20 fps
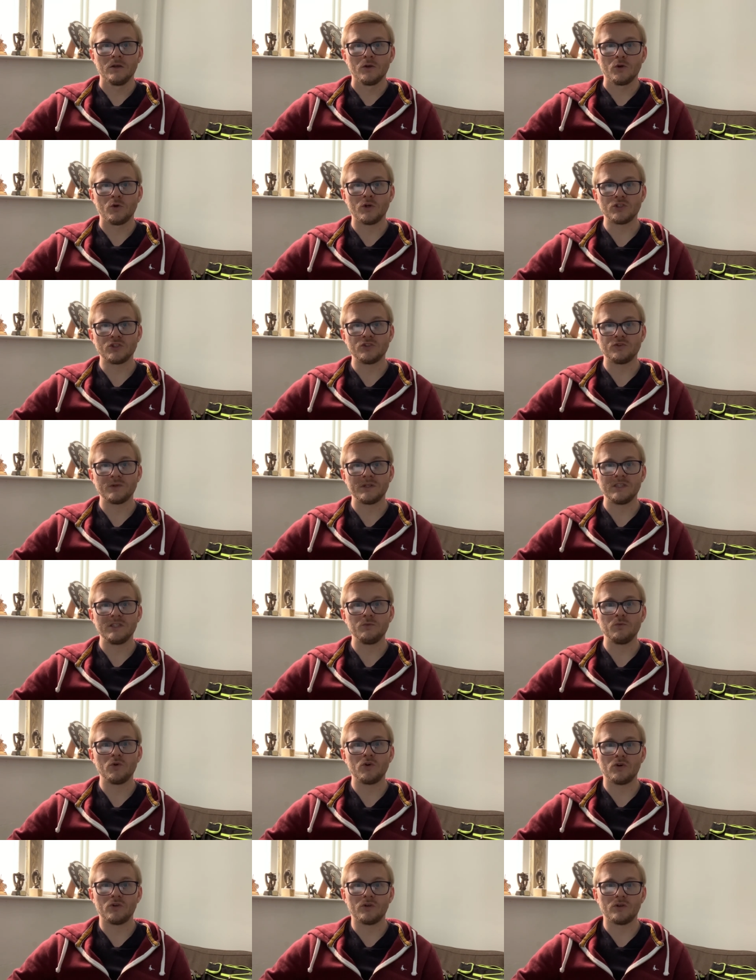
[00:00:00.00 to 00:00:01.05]
Question
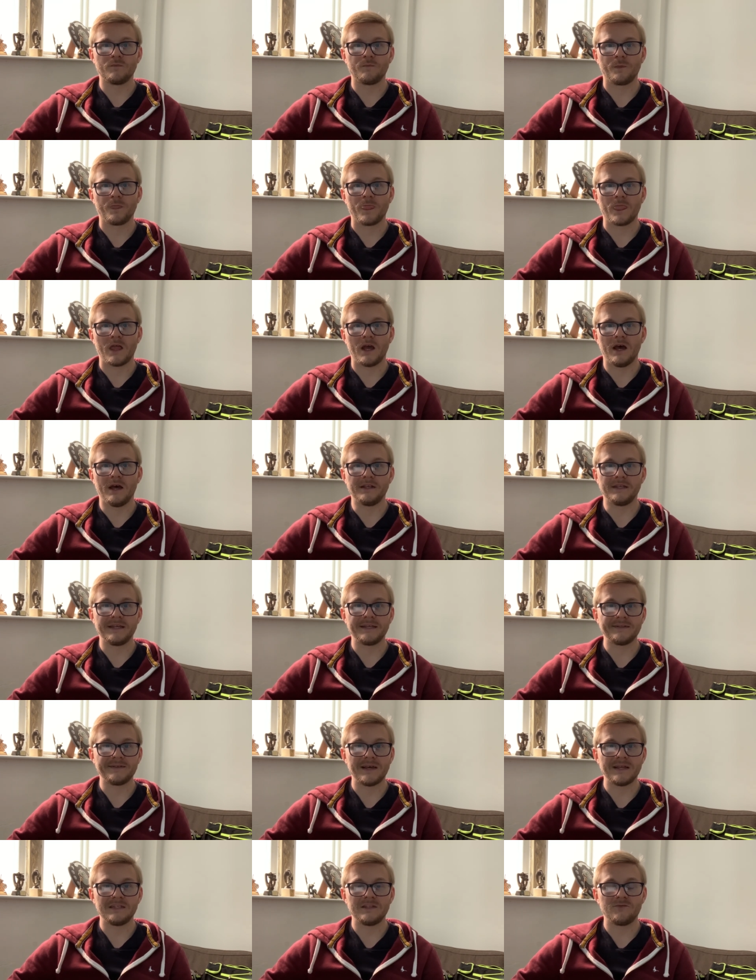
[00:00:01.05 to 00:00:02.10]
21. A, de
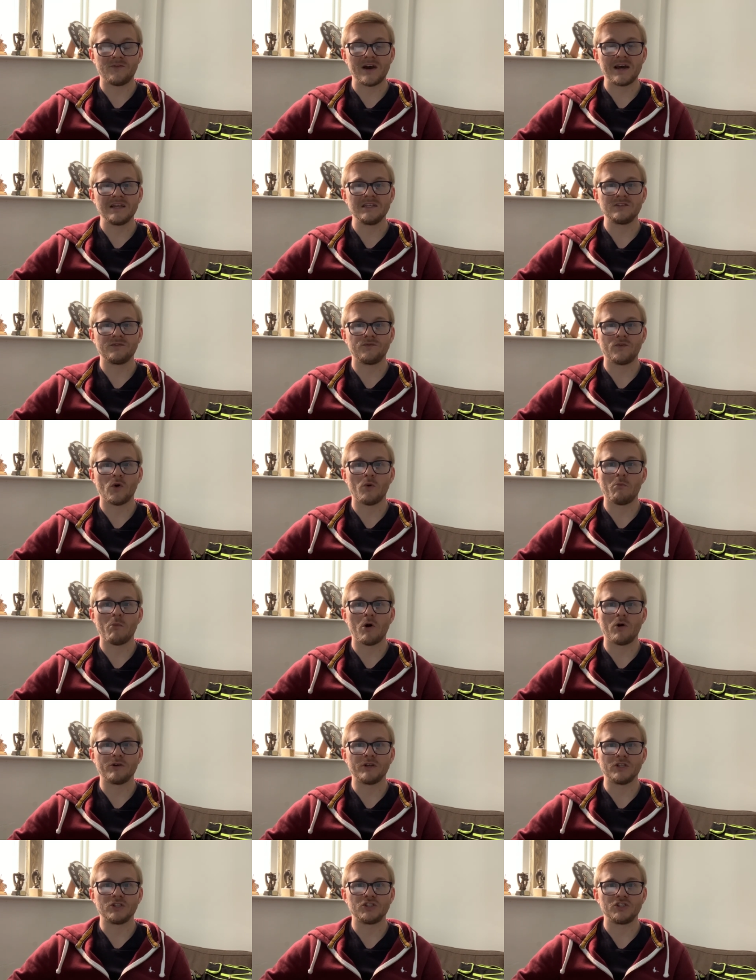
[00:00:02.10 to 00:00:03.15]
a device for
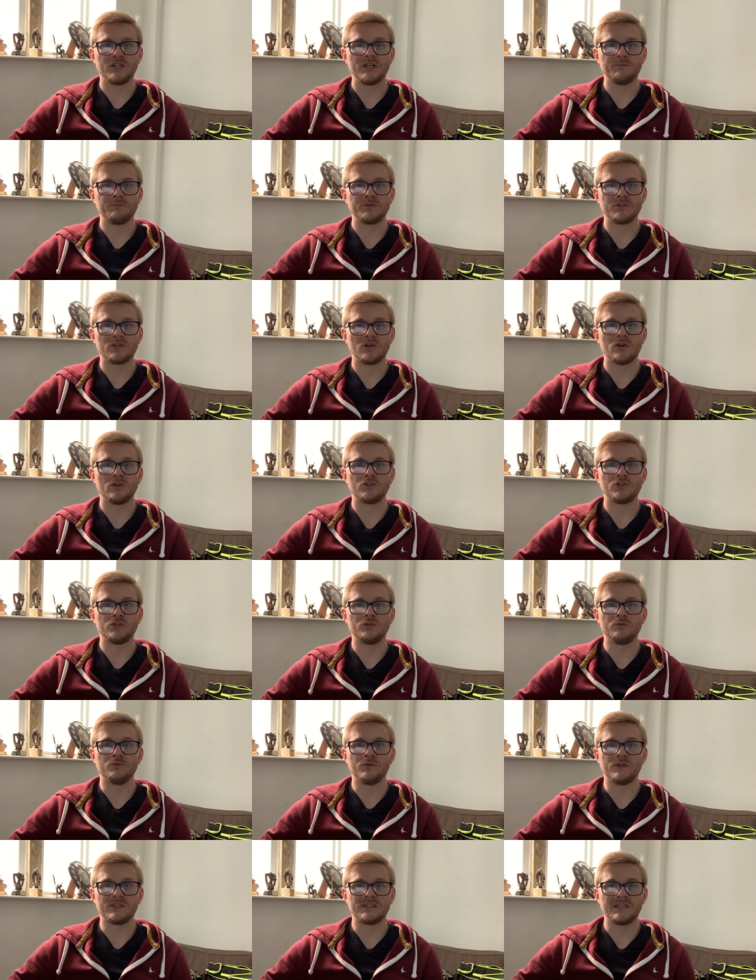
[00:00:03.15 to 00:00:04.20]
mooring ships
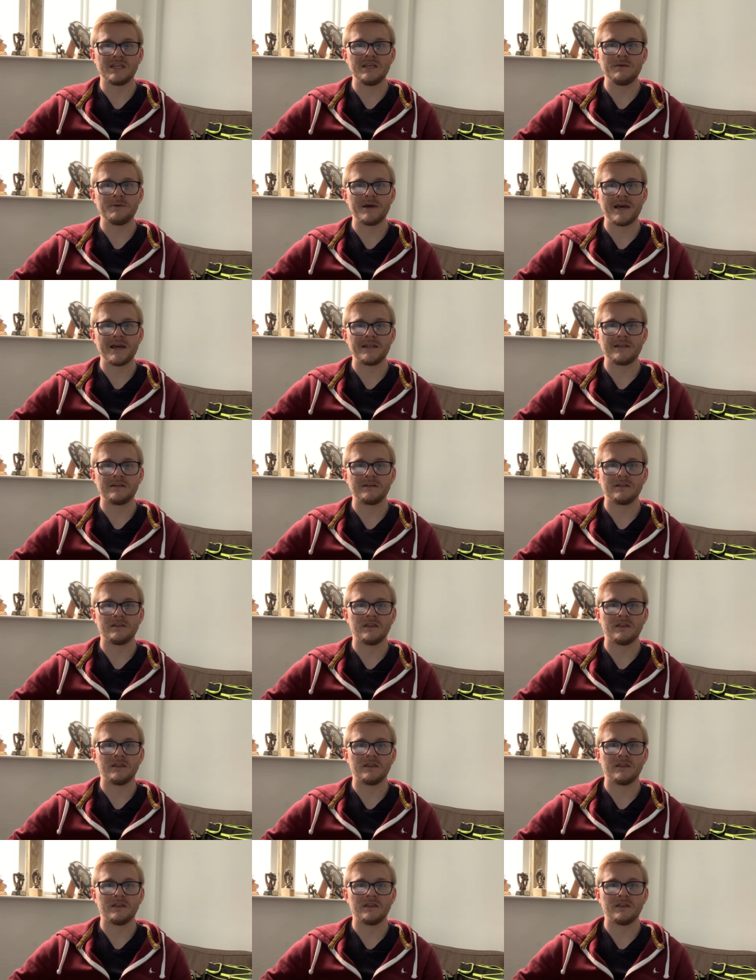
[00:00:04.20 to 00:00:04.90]
to the seabed.